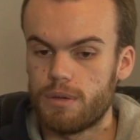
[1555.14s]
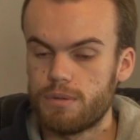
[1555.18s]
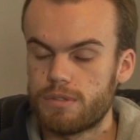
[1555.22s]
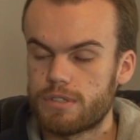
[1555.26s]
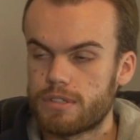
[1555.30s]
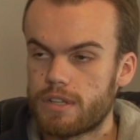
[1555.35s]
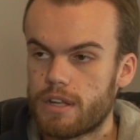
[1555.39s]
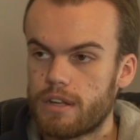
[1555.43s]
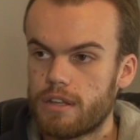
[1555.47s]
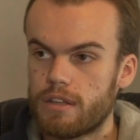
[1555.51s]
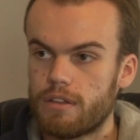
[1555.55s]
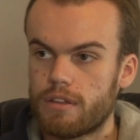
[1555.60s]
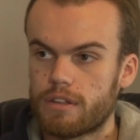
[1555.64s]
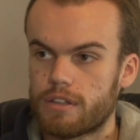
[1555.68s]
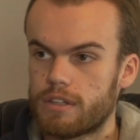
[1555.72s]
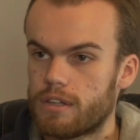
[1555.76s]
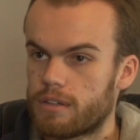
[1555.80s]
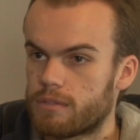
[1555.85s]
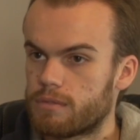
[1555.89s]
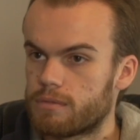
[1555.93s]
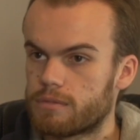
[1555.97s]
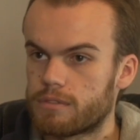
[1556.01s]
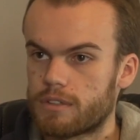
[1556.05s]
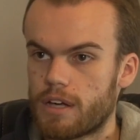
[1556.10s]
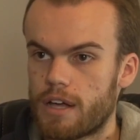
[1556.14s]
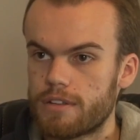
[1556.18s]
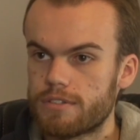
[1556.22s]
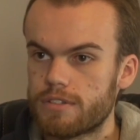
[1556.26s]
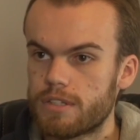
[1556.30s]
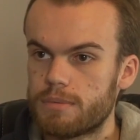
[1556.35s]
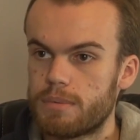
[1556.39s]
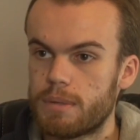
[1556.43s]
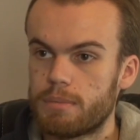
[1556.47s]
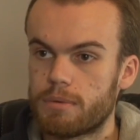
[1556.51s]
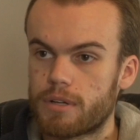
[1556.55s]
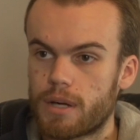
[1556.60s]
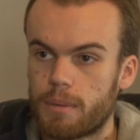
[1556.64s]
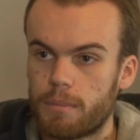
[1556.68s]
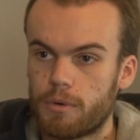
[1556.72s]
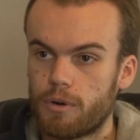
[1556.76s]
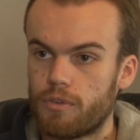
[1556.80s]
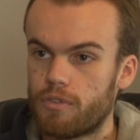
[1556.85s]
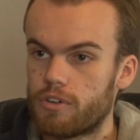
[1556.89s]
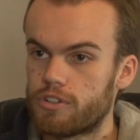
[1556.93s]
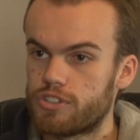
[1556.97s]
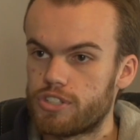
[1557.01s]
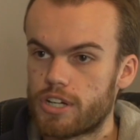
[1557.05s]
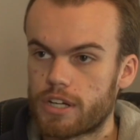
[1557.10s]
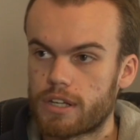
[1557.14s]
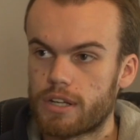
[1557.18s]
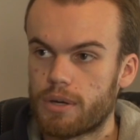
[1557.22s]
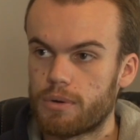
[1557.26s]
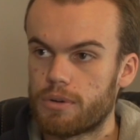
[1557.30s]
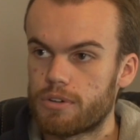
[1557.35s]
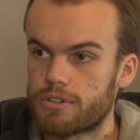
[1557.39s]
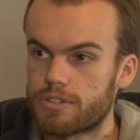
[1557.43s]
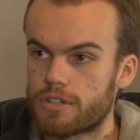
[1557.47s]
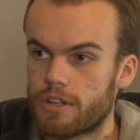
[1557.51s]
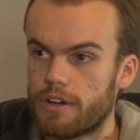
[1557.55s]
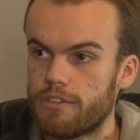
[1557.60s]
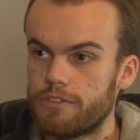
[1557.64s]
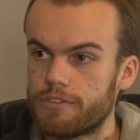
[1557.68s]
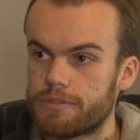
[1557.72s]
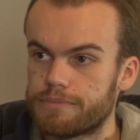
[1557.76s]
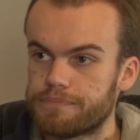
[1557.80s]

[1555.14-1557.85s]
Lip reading: It was steady. Like you had constantly people coming over and checking out your stuff.